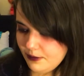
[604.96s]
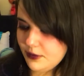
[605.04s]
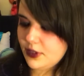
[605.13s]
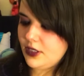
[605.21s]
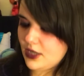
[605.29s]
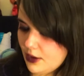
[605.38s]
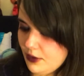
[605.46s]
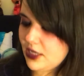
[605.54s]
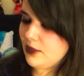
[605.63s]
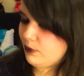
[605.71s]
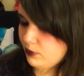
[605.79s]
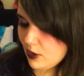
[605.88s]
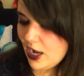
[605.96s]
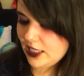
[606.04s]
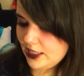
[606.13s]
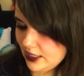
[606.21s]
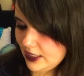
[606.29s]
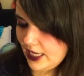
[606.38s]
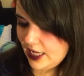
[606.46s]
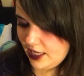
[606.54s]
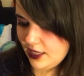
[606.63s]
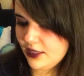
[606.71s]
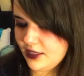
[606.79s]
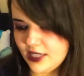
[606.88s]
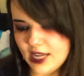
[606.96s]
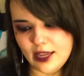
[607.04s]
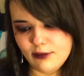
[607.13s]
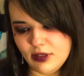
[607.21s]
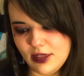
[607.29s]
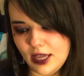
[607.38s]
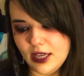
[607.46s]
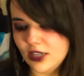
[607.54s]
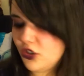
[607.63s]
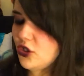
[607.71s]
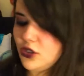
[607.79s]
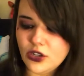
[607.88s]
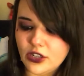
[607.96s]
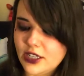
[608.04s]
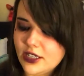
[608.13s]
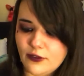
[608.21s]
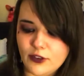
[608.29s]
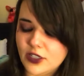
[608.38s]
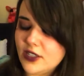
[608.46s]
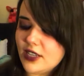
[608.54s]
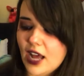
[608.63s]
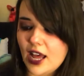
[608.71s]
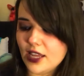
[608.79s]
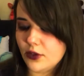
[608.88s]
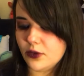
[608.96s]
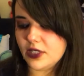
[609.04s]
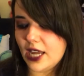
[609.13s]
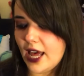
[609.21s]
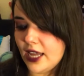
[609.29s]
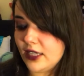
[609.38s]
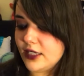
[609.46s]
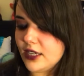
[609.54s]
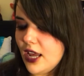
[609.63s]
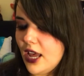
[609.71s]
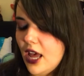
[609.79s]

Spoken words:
so it's practically the same thing, it's just done in different styles, and